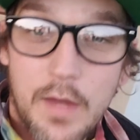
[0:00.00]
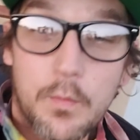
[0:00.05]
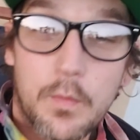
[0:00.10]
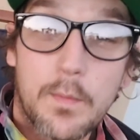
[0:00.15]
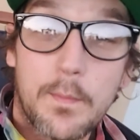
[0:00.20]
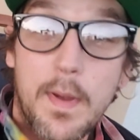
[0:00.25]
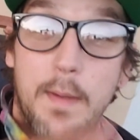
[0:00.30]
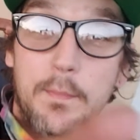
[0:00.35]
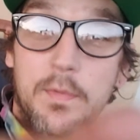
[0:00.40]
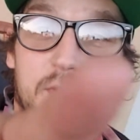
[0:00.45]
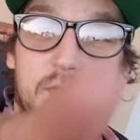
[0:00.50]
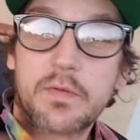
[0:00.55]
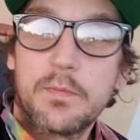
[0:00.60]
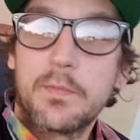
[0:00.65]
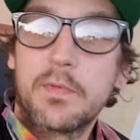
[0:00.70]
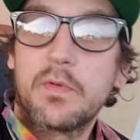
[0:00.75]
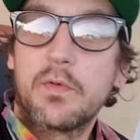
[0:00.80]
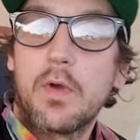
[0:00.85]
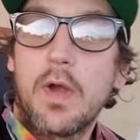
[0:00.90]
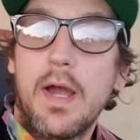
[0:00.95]
remember to
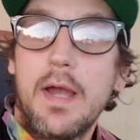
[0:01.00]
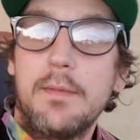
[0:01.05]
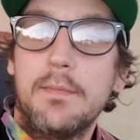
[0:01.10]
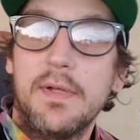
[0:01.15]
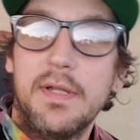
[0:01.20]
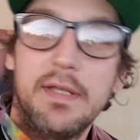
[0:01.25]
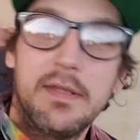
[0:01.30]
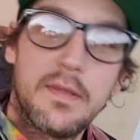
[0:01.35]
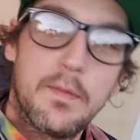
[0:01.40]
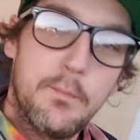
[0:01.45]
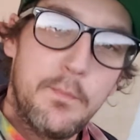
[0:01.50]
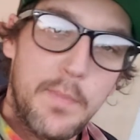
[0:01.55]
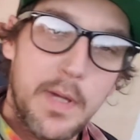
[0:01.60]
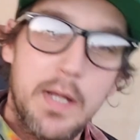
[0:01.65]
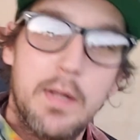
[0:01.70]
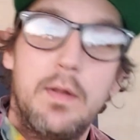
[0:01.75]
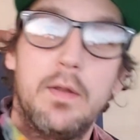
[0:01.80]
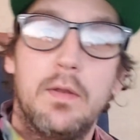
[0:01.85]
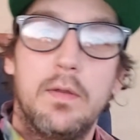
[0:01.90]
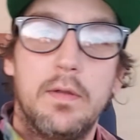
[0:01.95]
subscribe and hit the
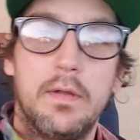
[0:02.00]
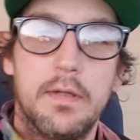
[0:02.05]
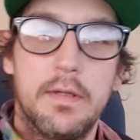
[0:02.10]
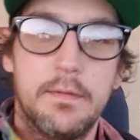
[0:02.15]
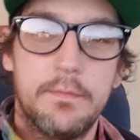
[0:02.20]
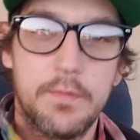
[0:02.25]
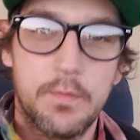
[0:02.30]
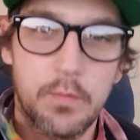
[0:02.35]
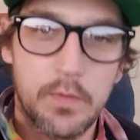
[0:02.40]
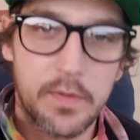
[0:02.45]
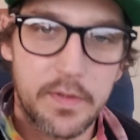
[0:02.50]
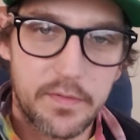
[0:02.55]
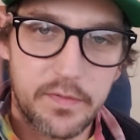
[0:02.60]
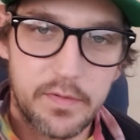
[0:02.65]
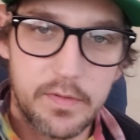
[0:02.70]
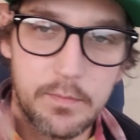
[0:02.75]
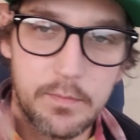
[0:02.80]
bell if you want to see